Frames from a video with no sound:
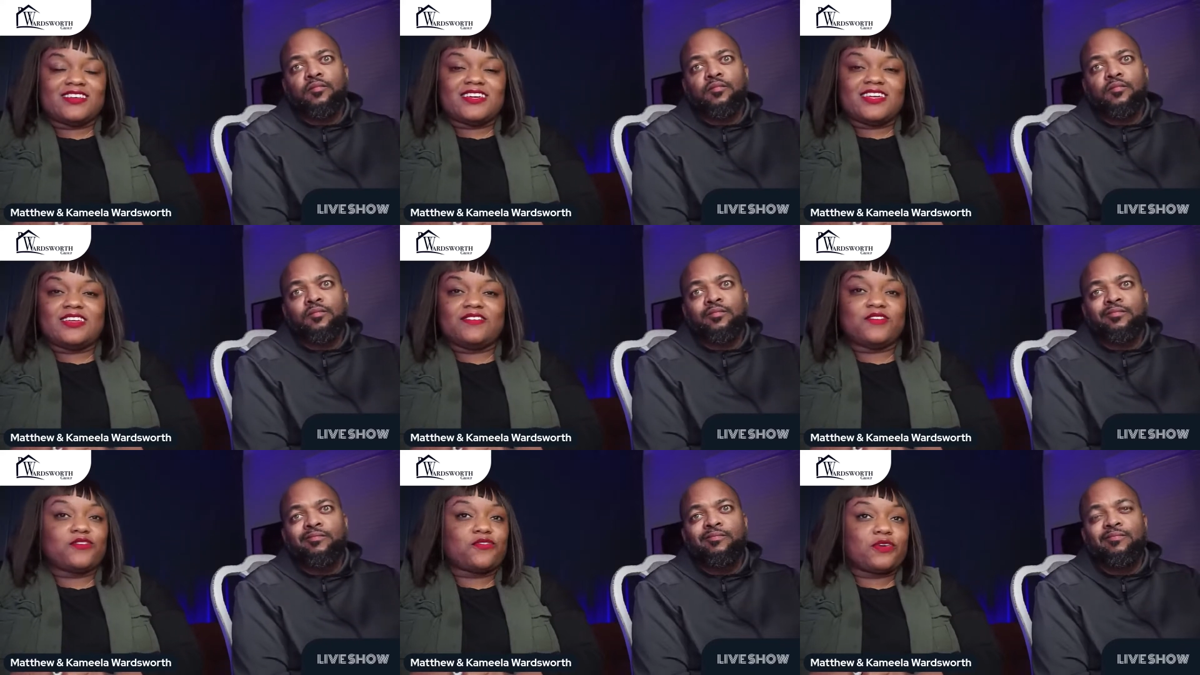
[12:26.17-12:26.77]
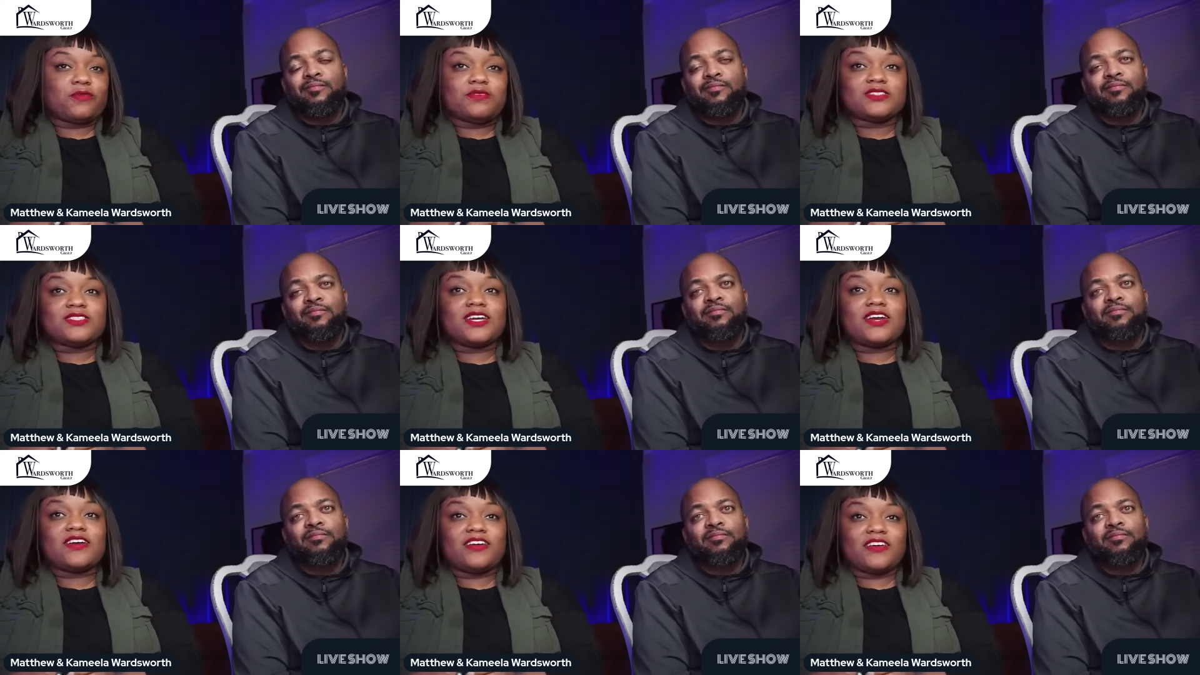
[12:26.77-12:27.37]
Speaker 1: If you're from this
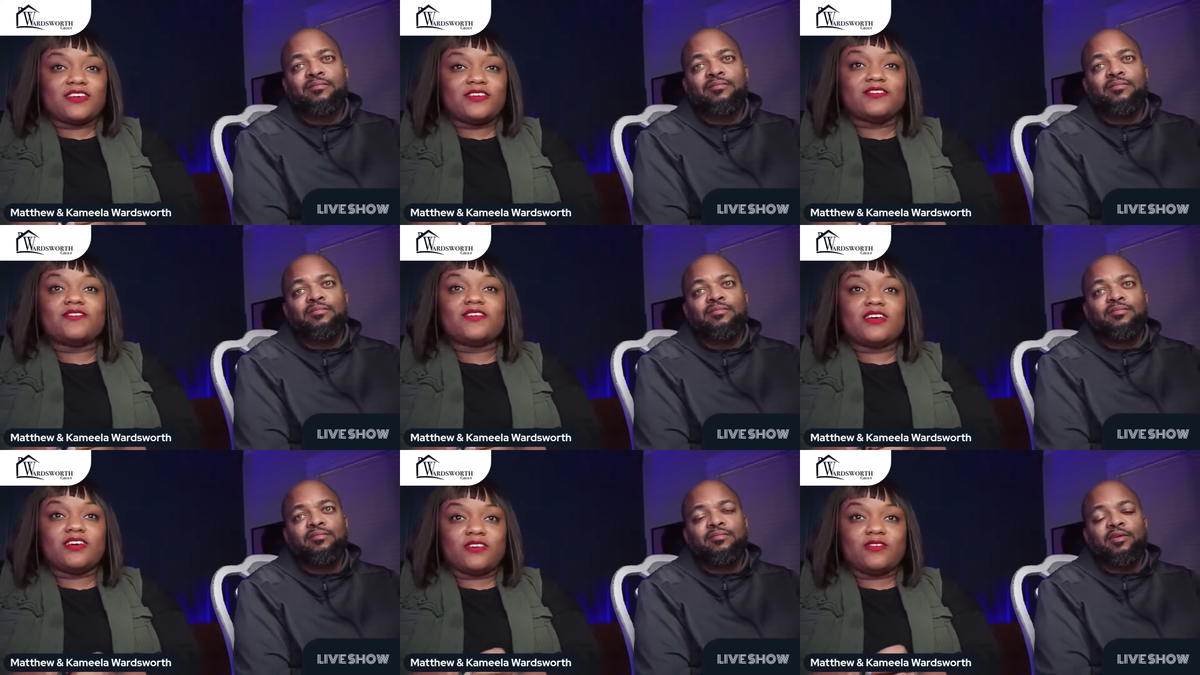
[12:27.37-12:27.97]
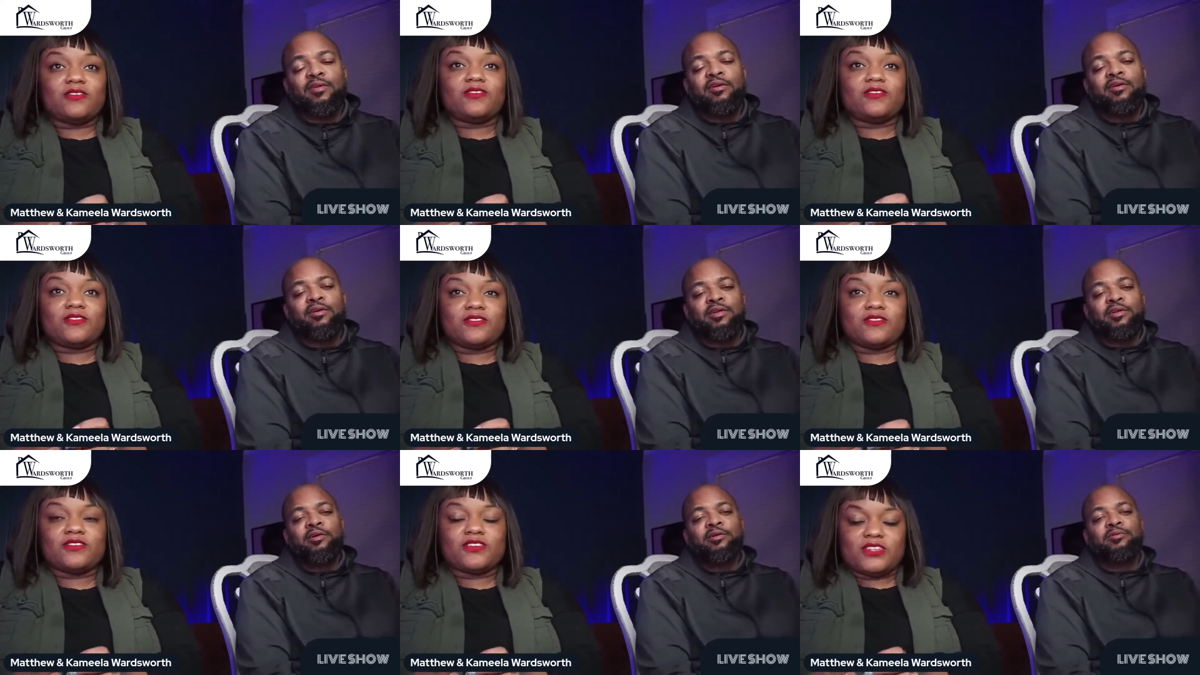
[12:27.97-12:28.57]
area, you know,
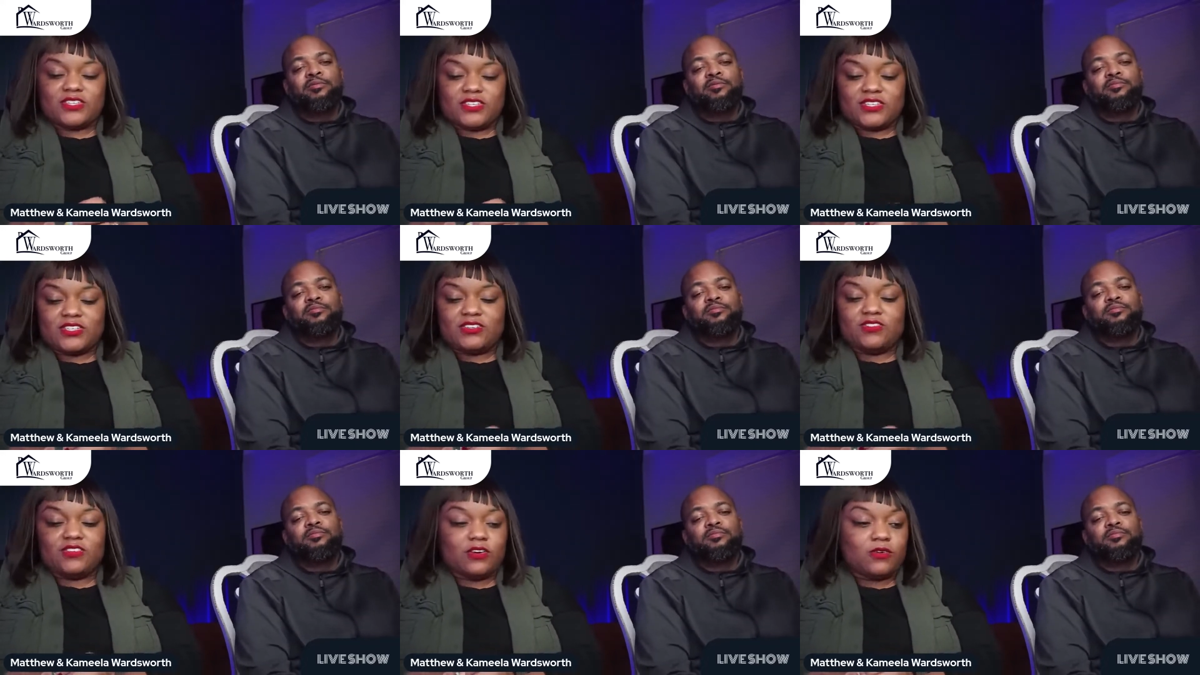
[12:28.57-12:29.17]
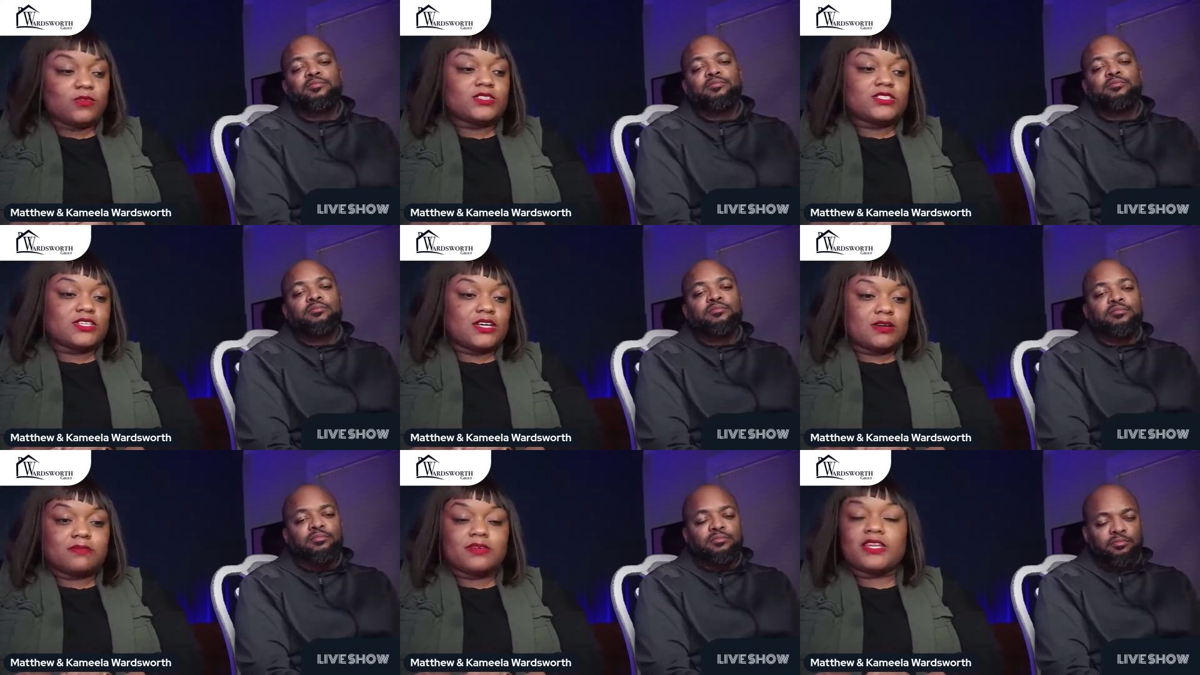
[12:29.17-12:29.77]
you know, you know what's
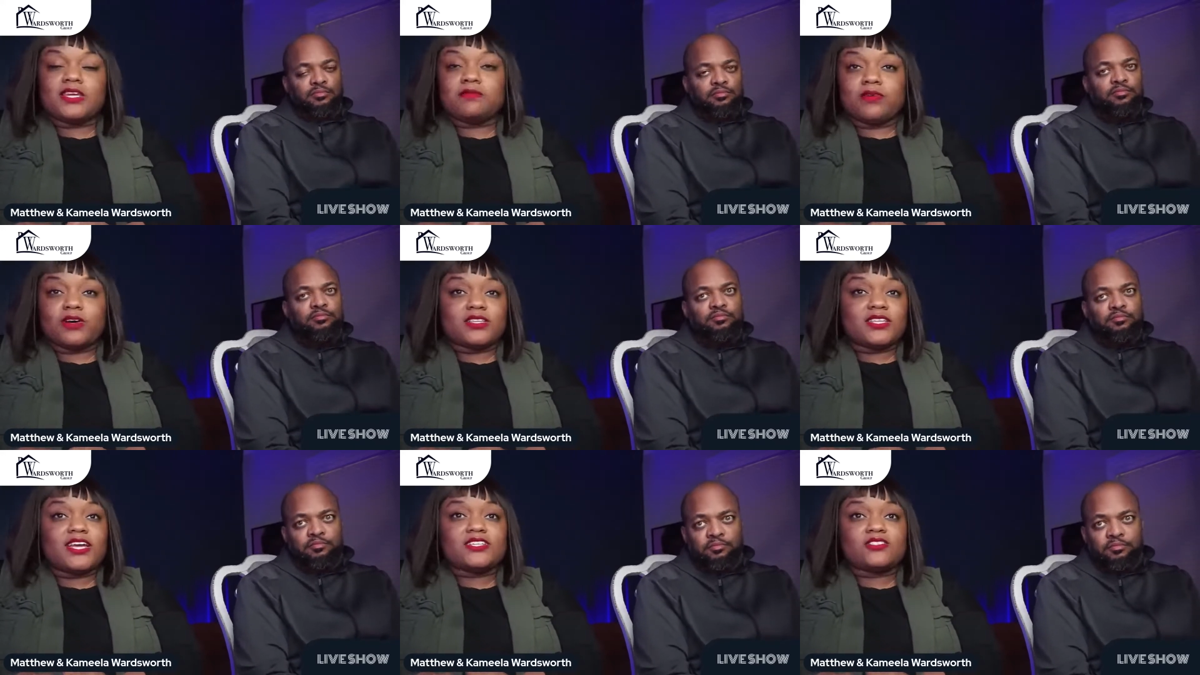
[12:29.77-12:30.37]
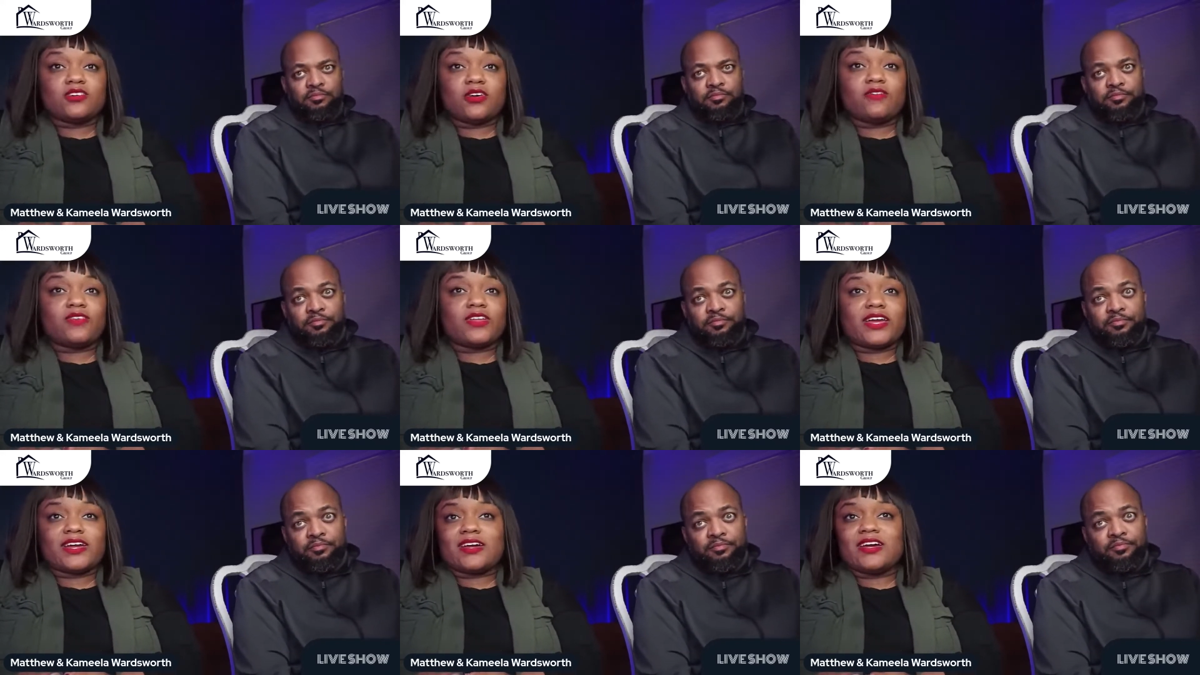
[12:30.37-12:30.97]
up. And he bought that joint for
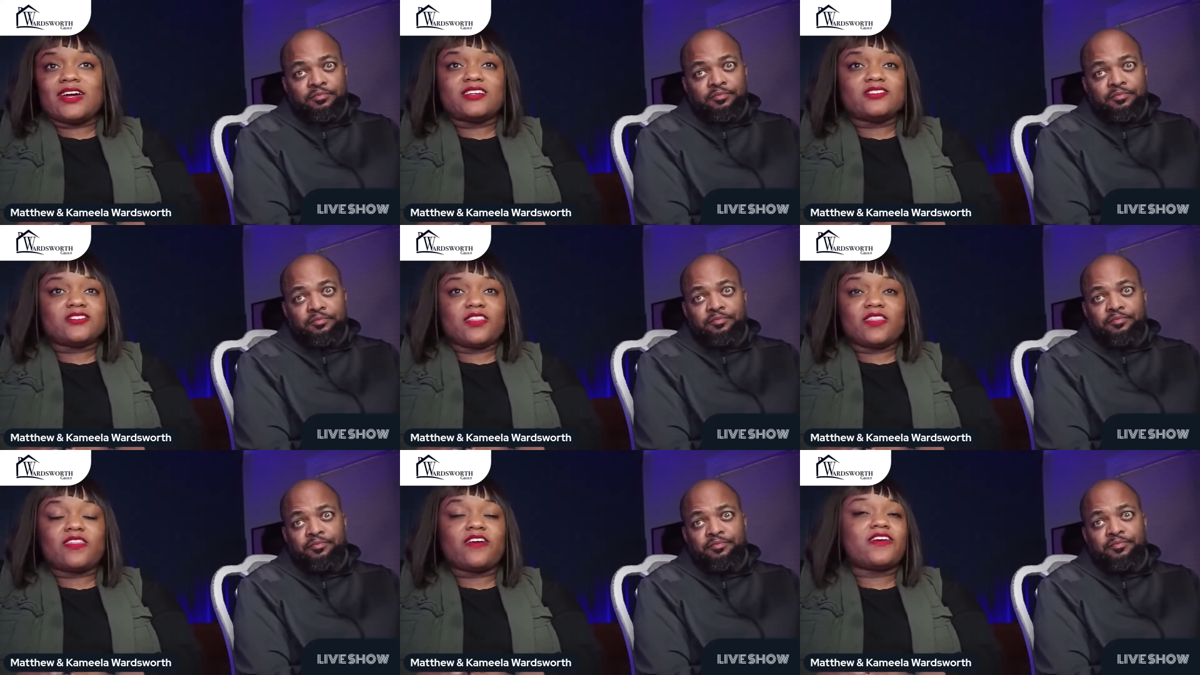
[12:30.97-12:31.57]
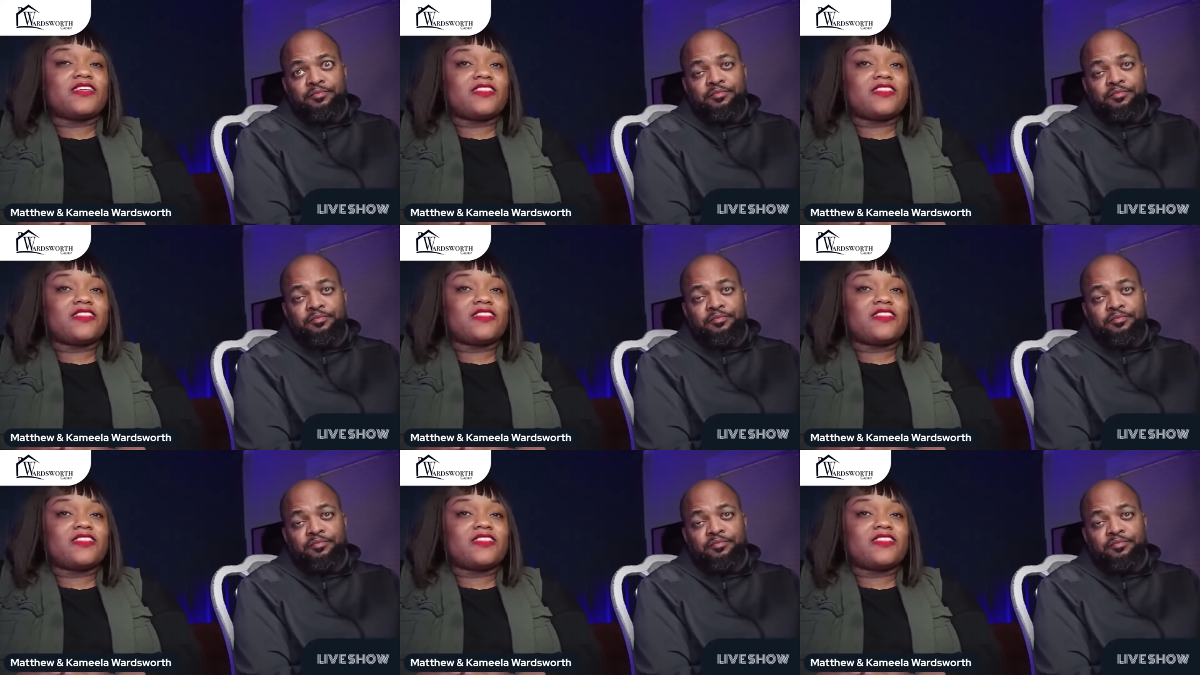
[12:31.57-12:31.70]
like one hundred thirty